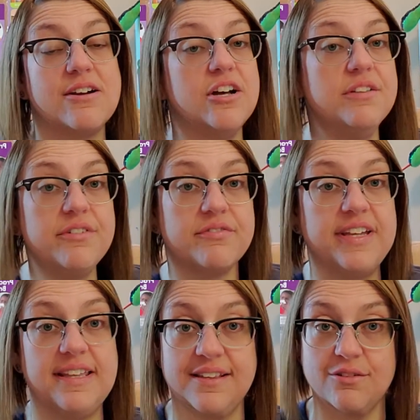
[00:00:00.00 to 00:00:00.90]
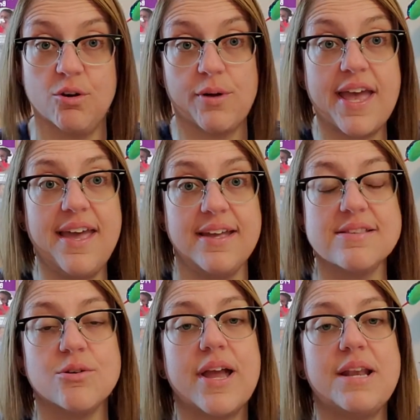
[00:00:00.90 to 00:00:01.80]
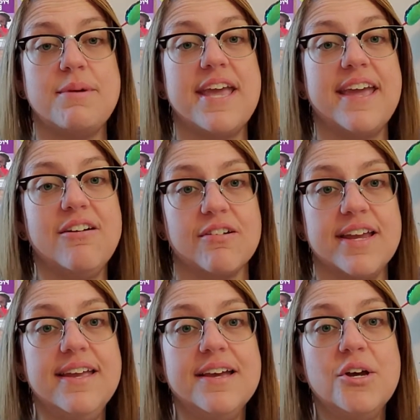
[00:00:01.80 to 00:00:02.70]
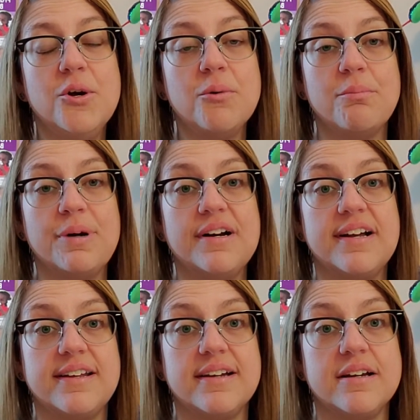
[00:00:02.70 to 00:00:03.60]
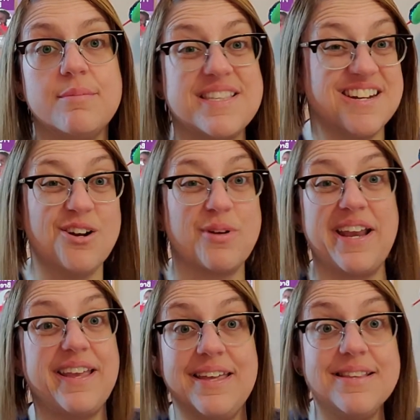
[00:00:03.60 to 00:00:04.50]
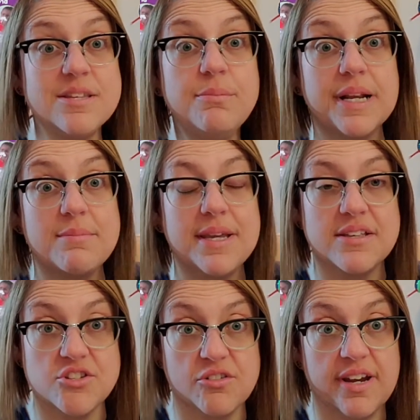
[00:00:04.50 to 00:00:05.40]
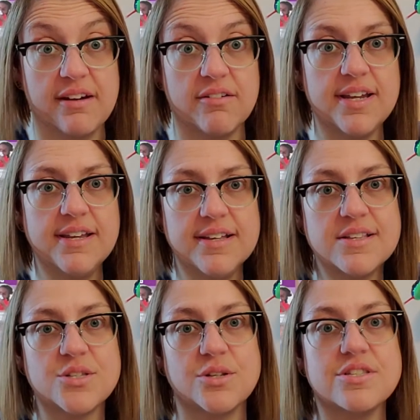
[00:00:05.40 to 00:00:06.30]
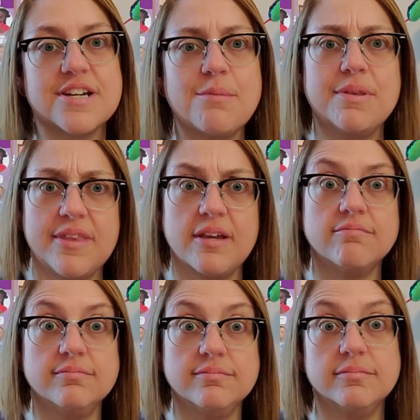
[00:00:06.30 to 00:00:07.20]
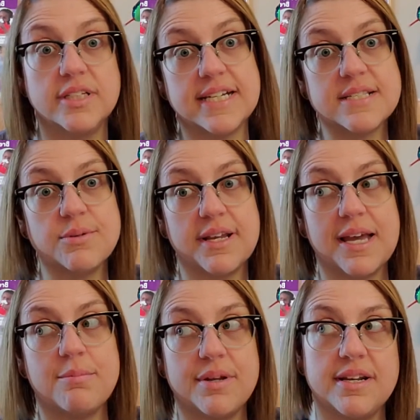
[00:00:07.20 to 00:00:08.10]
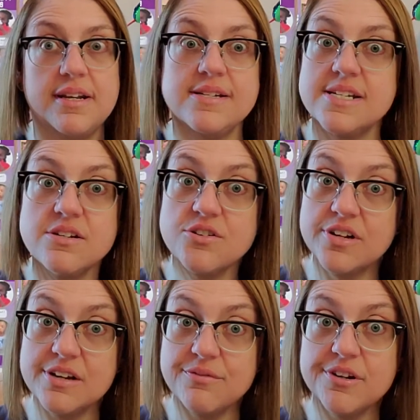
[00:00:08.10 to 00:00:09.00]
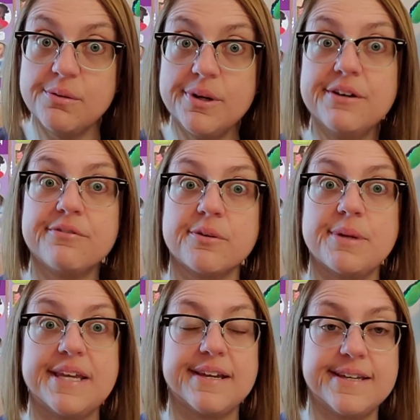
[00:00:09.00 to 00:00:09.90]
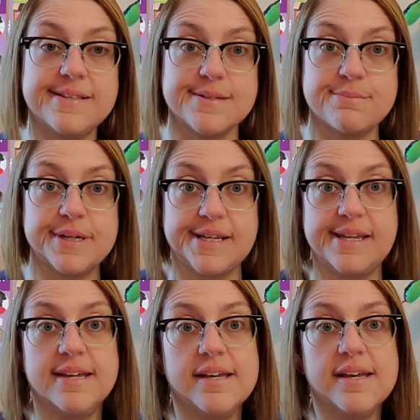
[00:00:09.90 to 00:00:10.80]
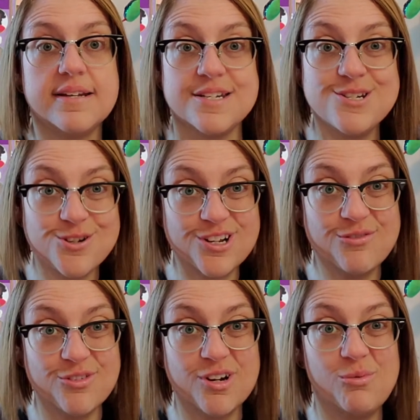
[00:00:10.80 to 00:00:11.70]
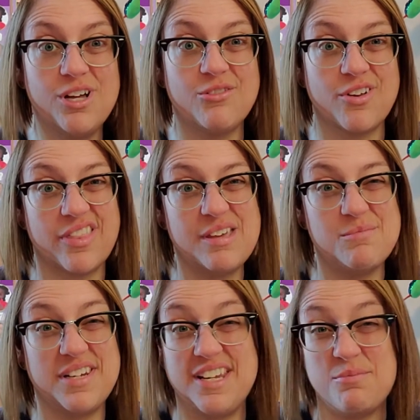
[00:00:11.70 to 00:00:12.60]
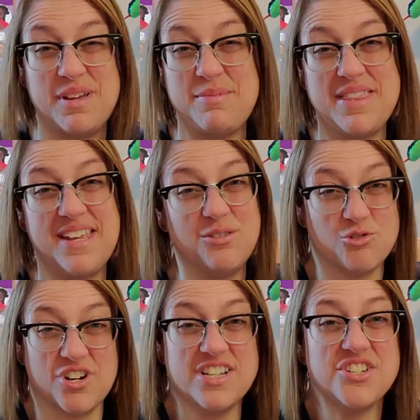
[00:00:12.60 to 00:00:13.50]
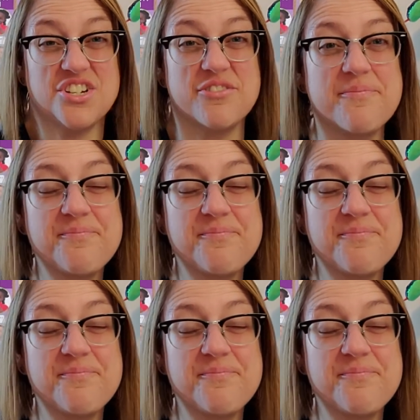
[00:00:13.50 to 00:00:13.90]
All of our feelings are okay. It's okay to be angry, but it's not okay to hit somebody because you're angry. So to stop and think, well, that's what happened, and it didn't turn out very well for me. I hit somebody, didn't turn out very well for them, and now maybe they don't trust you.